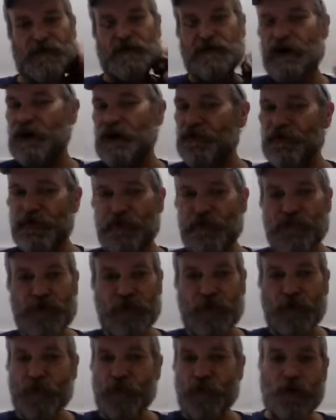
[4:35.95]
comfort of
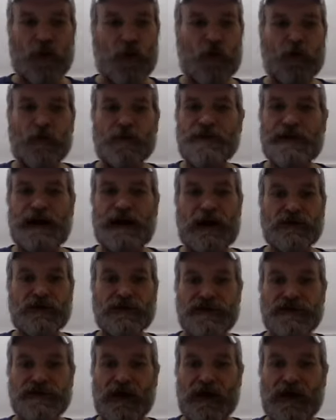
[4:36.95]
your own home,
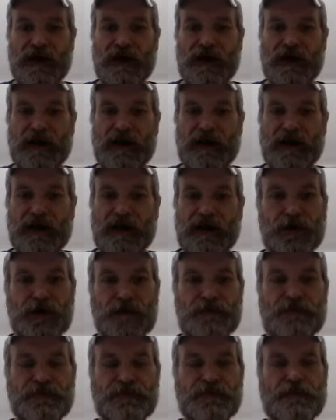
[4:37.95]
downtime, whatever.
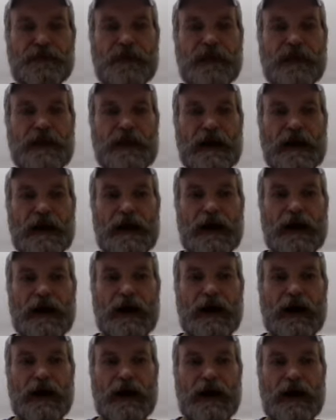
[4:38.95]

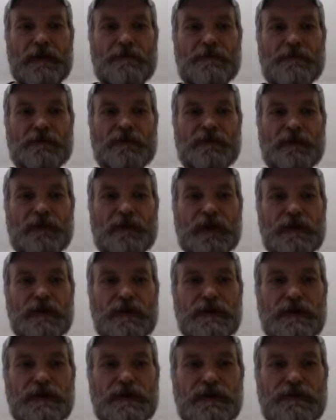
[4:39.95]
Um,
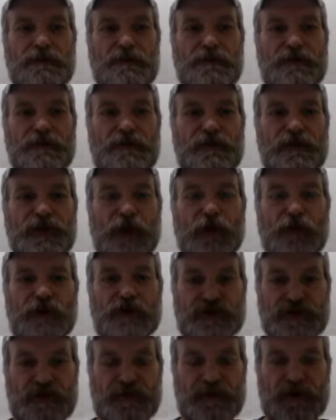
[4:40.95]

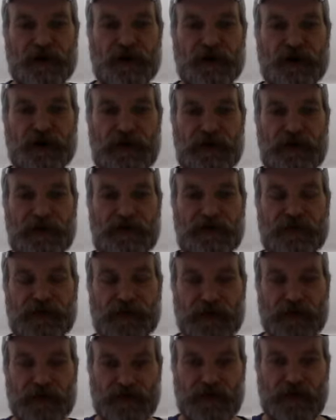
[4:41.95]
there's administrative
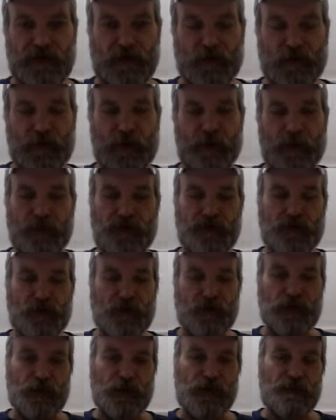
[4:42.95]
things that we would
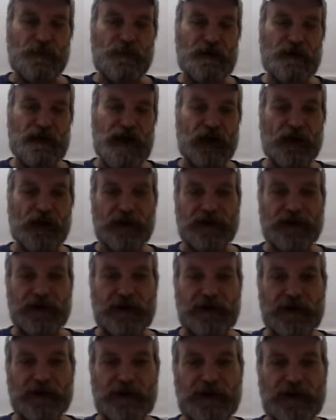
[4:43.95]
do. You would be
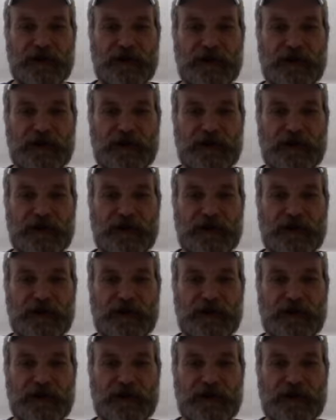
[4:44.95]
allocated